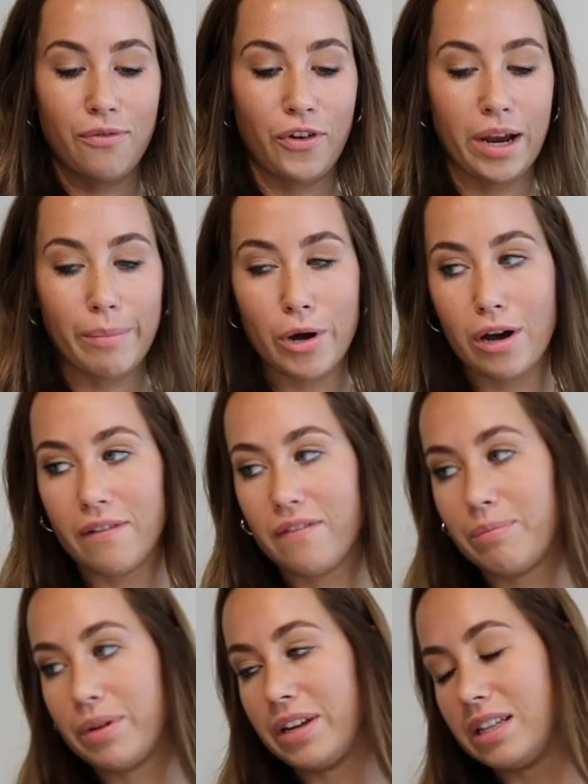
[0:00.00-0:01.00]
frame
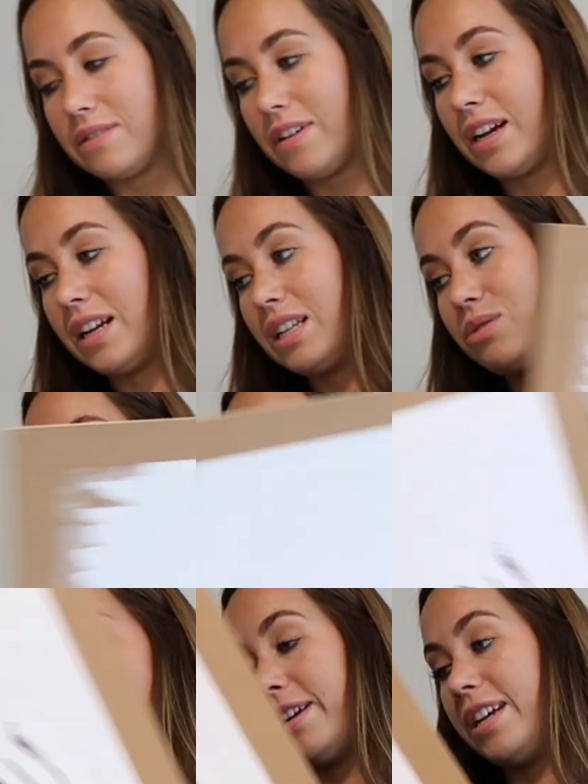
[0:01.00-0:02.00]
off. But it's fine. It's
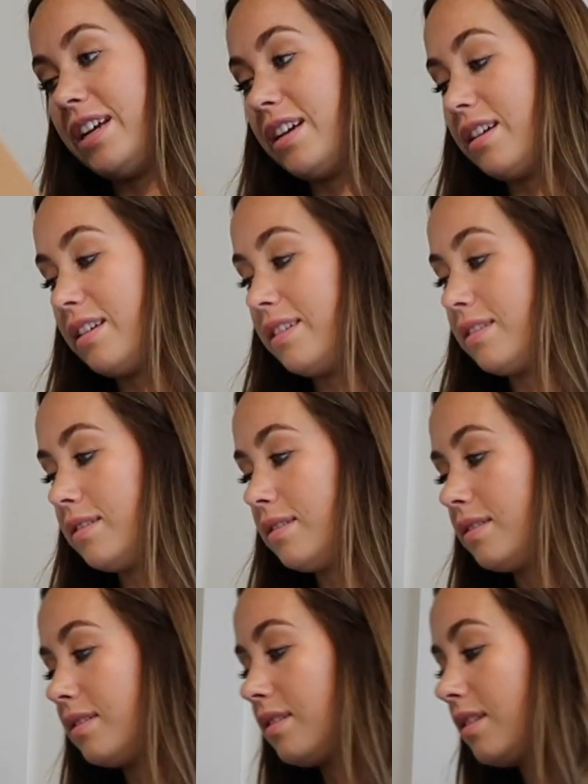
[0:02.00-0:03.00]
really pretty.
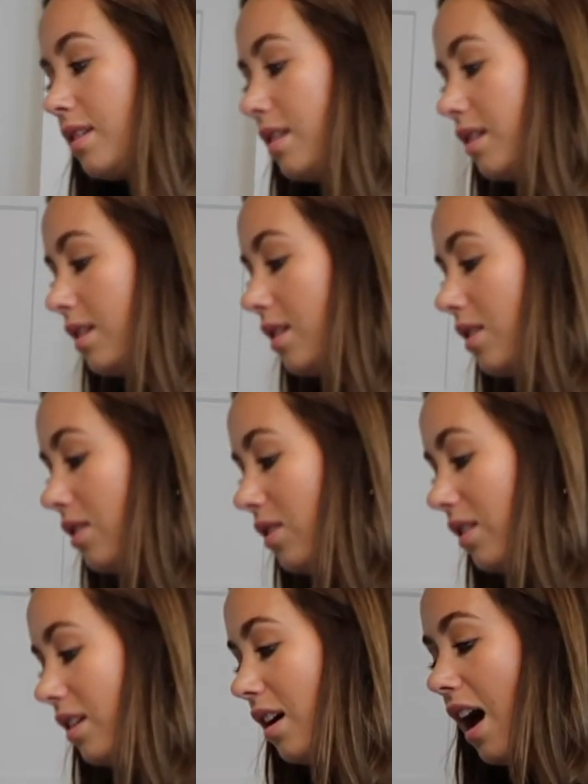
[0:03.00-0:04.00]
We'll just have to
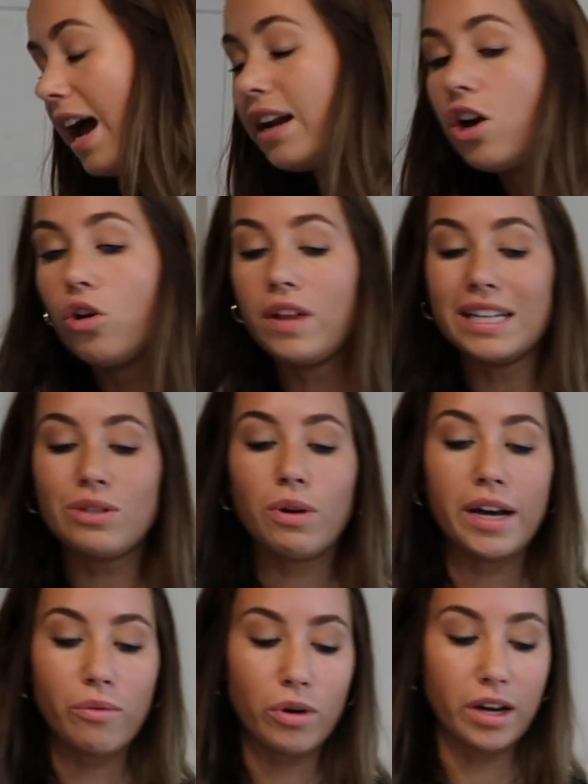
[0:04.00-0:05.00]
recreate. Something. I know. That's
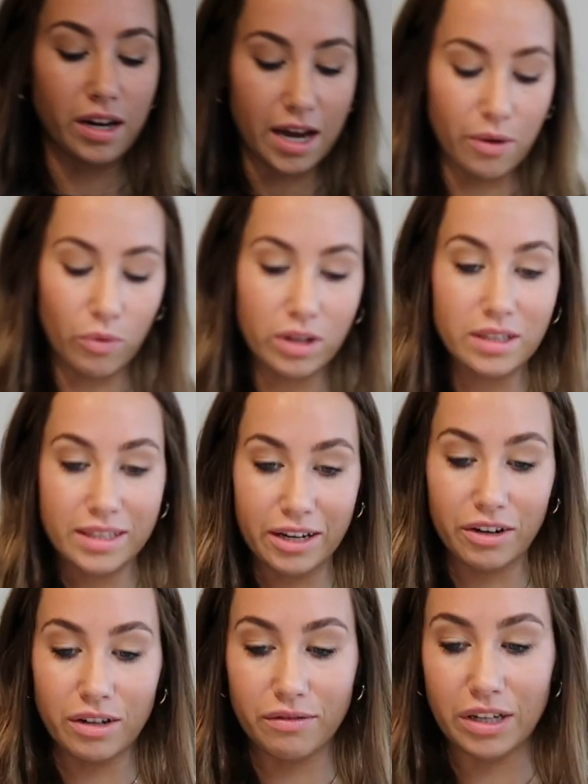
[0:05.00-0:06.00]
what I want. I want
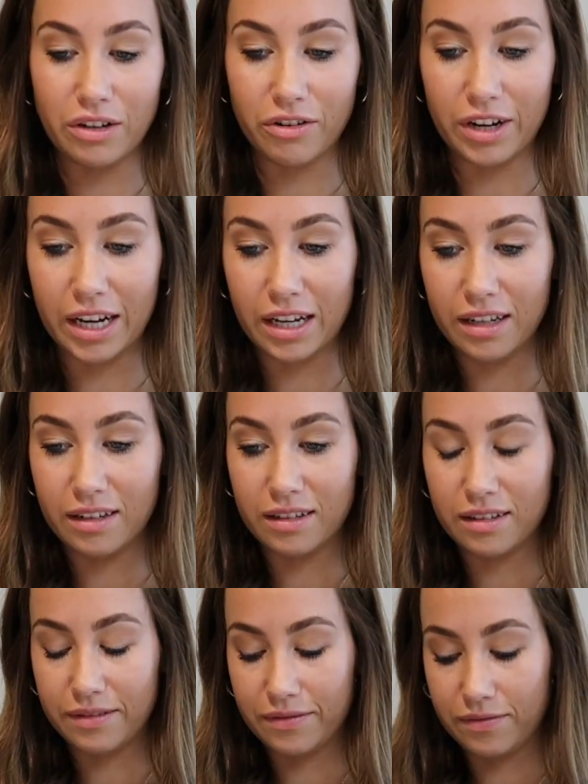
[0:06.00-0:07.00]
Sarah to
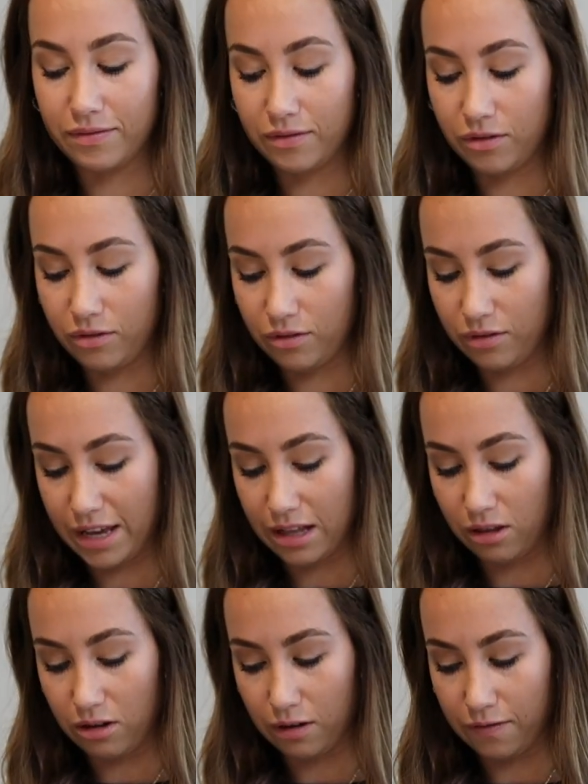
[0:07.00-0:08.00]
recreate
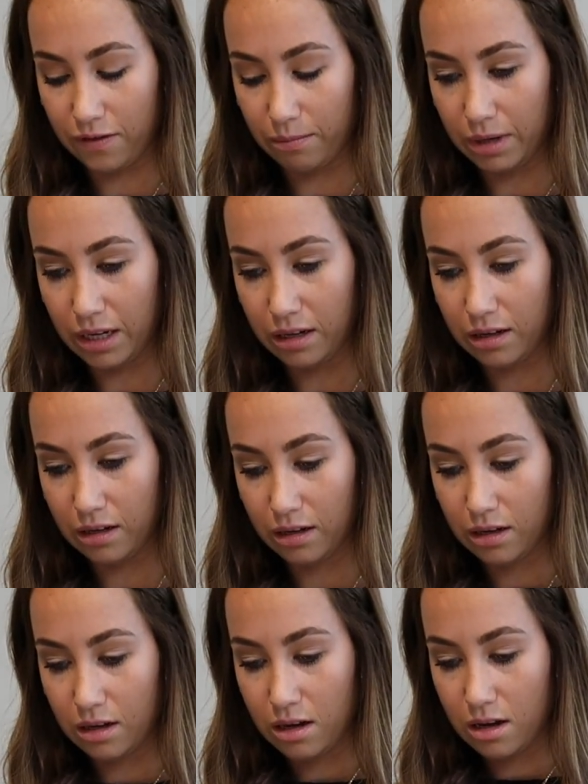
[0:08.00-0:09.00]
that look for me.
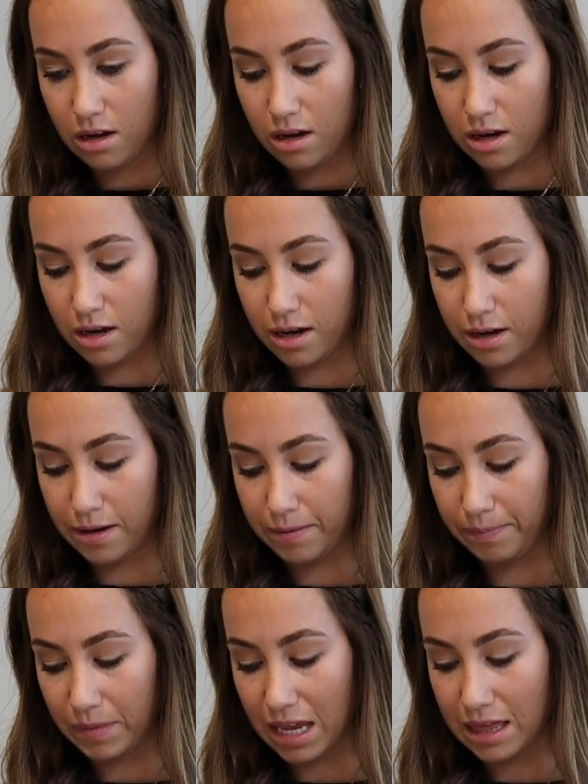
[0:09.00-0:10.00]

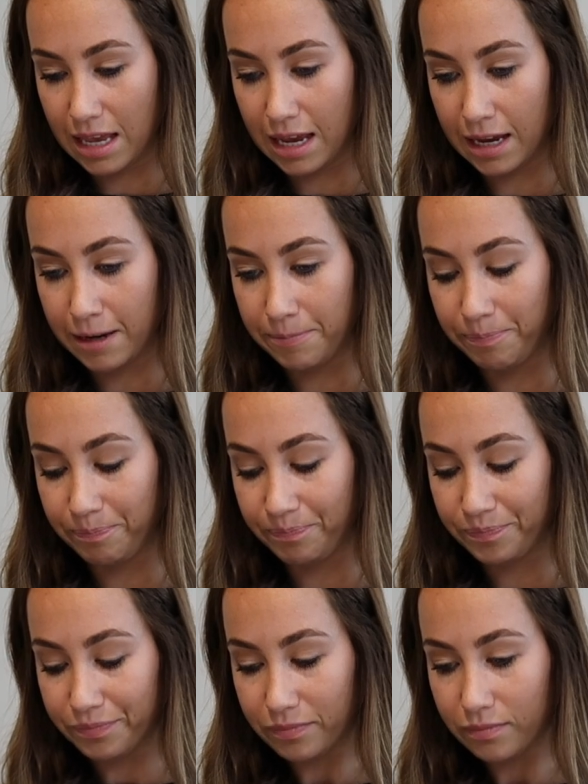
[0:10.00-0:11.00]
Um, and then
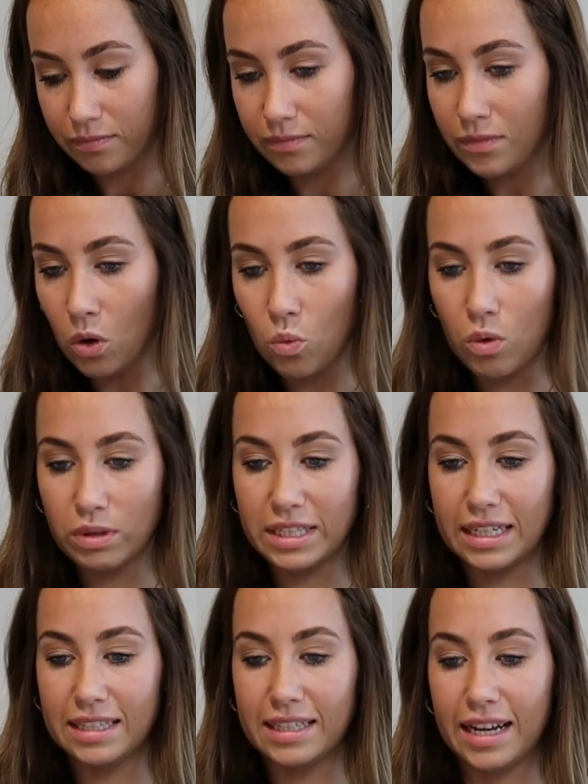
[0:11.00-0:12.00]
what
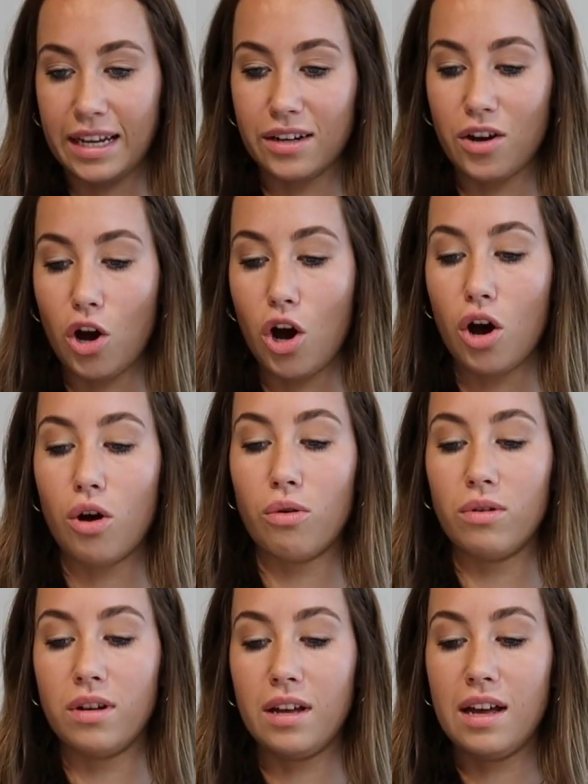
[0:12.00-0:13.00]
was I saying?
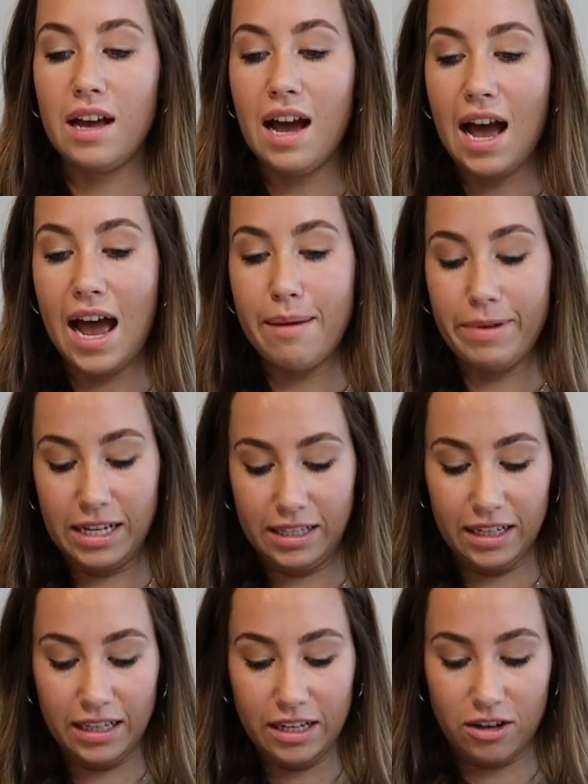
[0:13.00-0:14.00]
Oh I
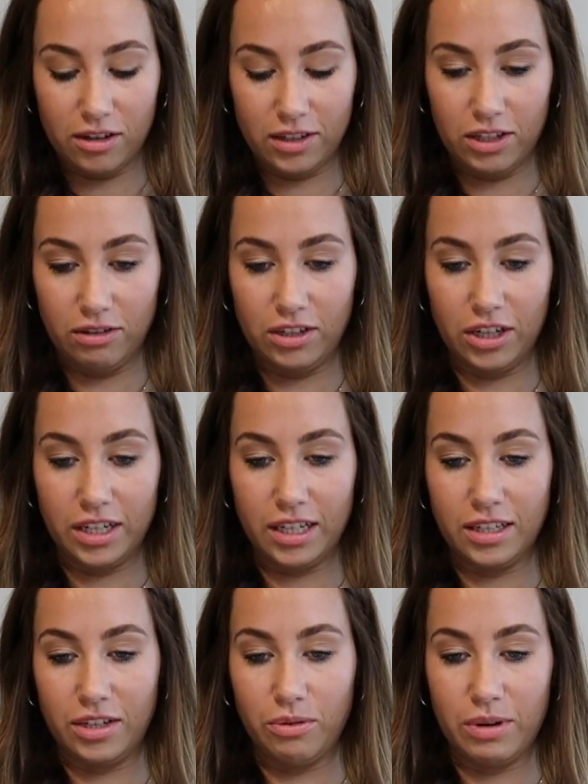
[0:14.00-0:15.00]
basically also turn
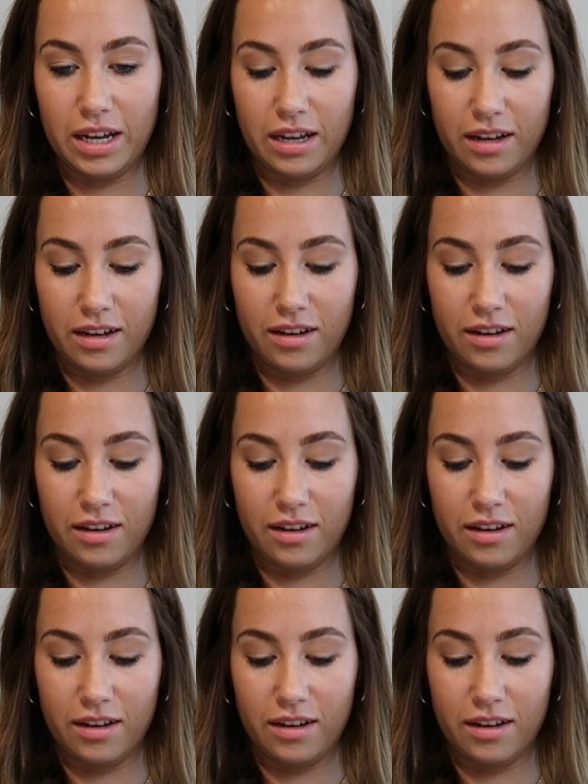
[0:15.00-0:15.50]
into it.